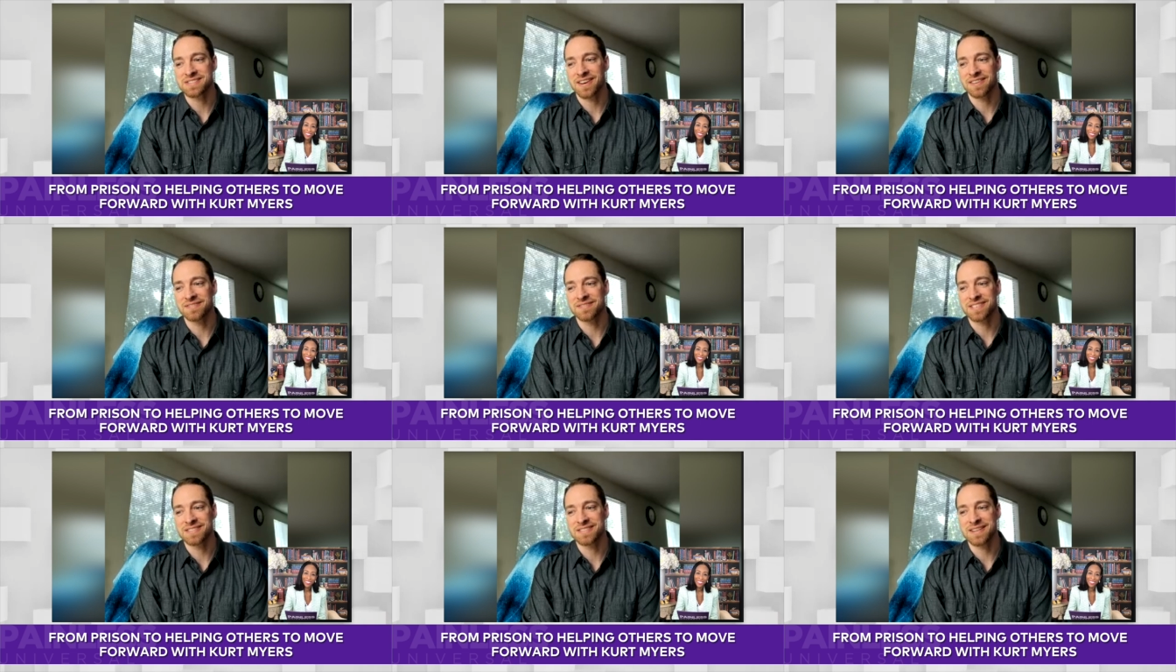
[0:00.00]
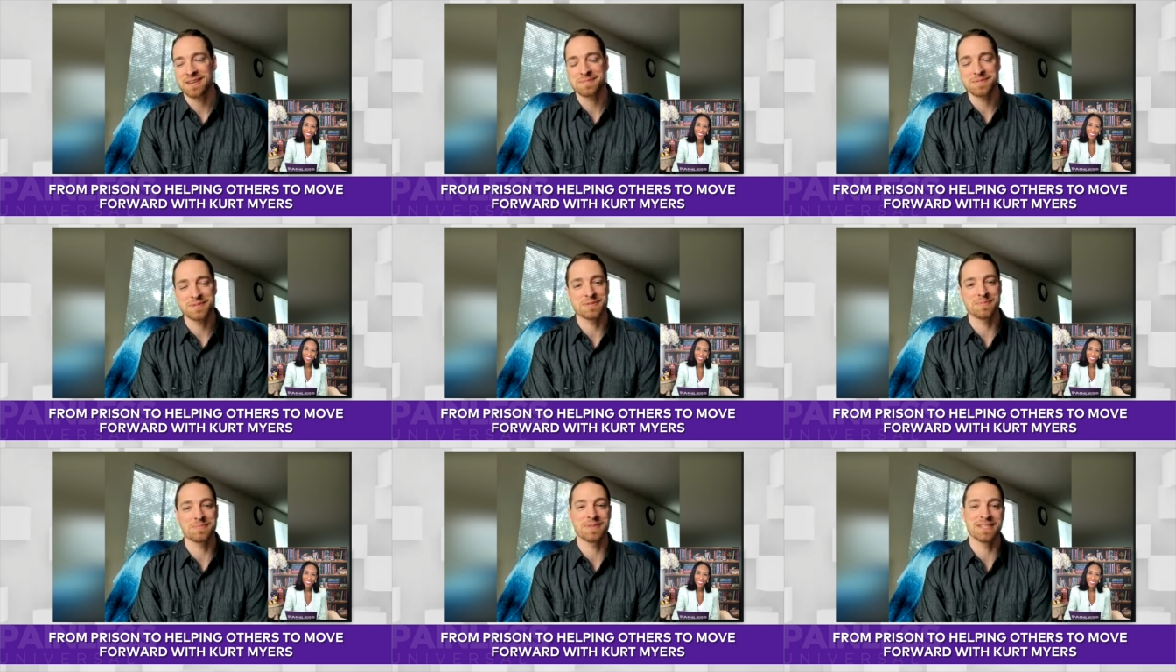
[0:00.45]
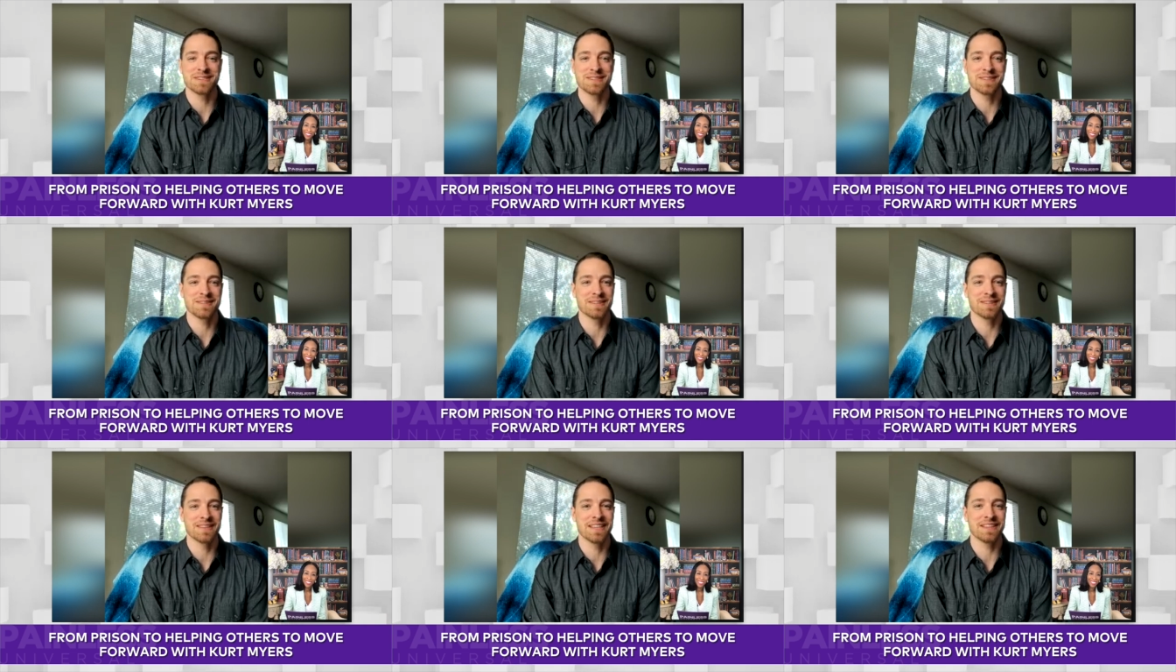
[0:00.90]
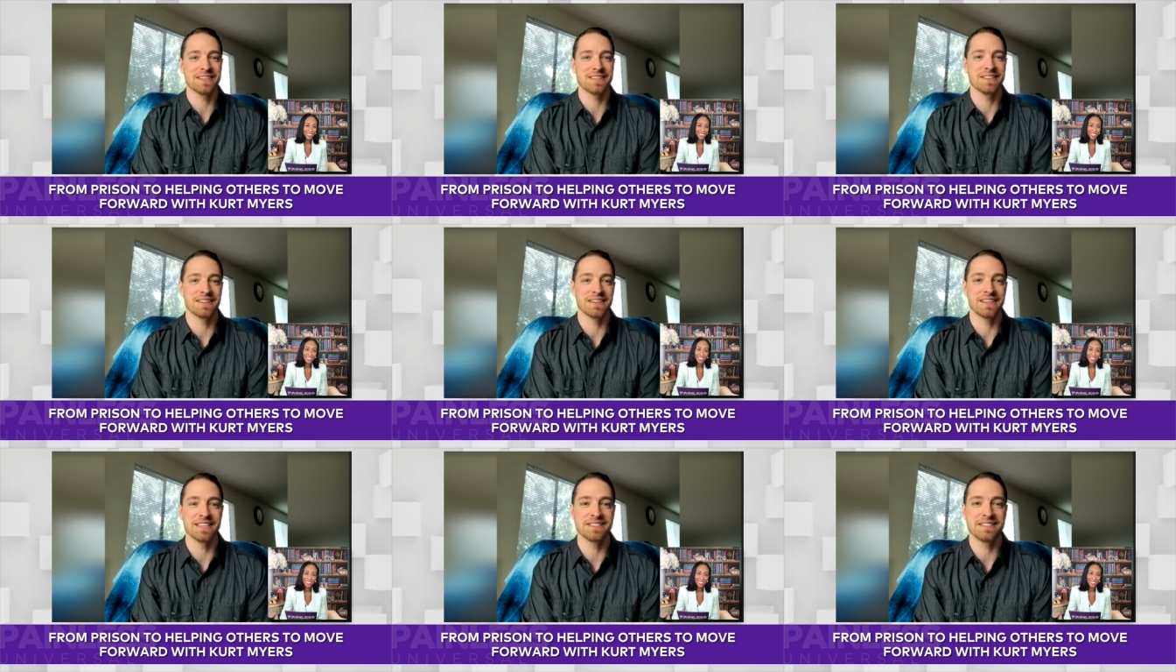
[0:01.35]
oftentimes you'll be lead
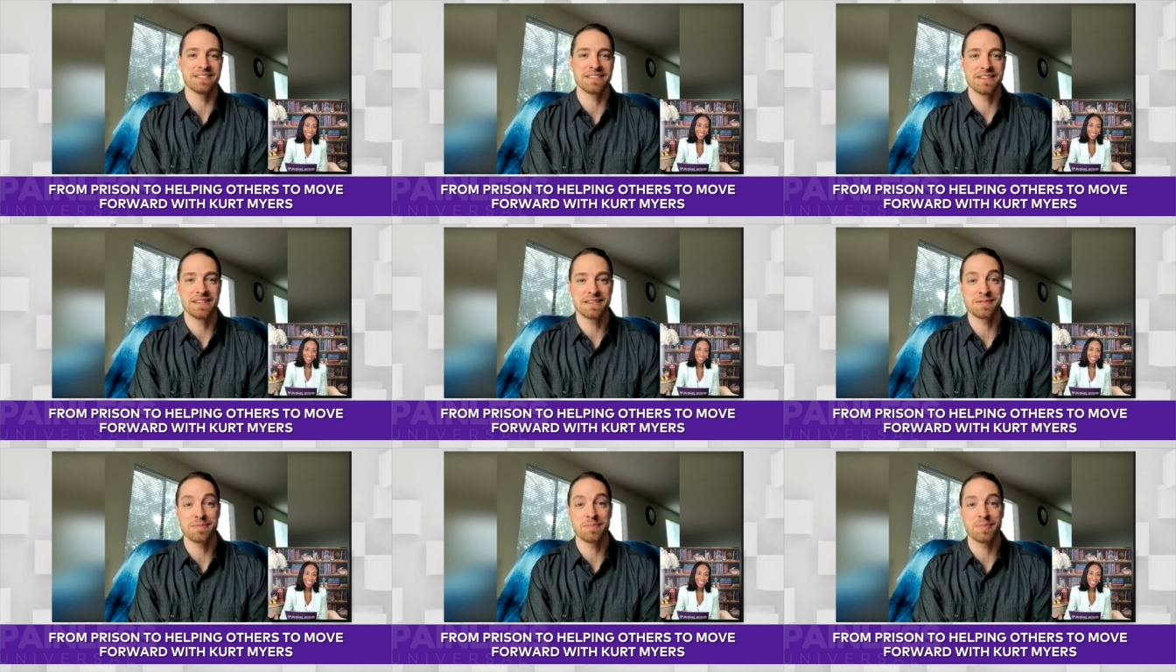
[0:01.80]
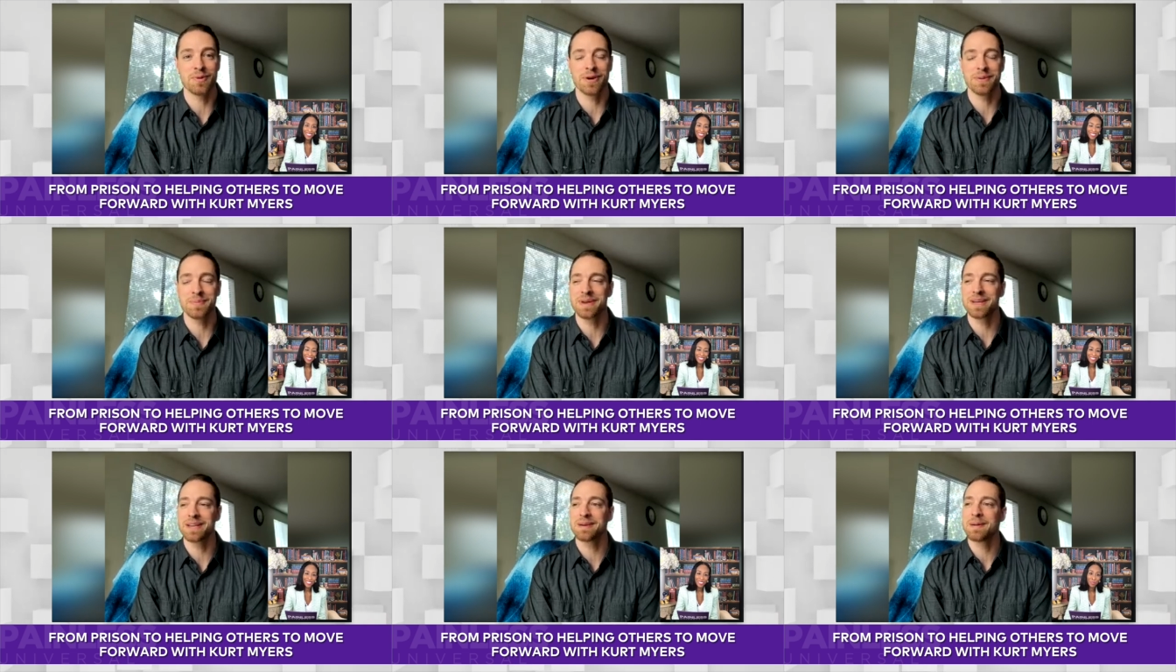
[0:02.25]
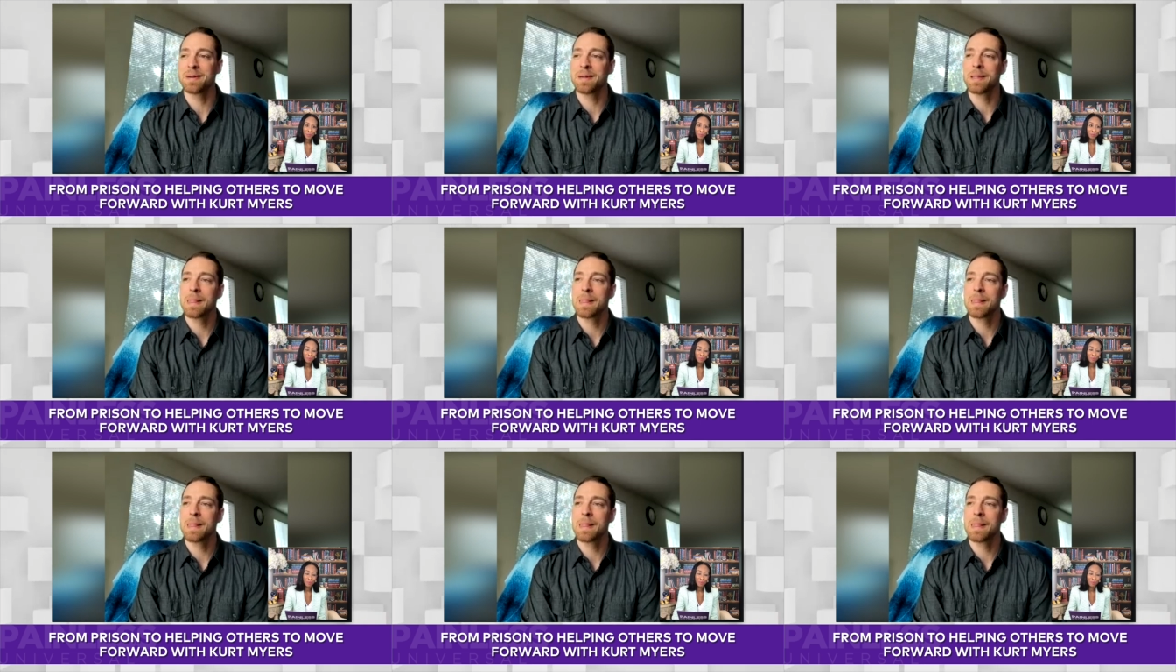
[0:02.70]
lead to disappointment